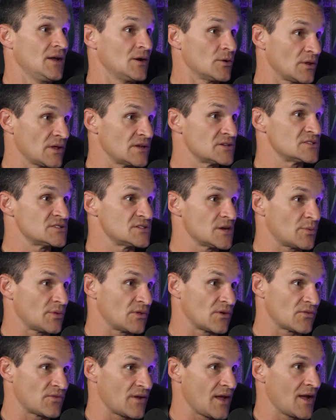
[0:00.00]
relationship with
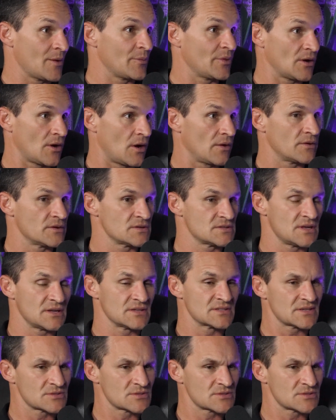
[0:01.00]
your family, all those things.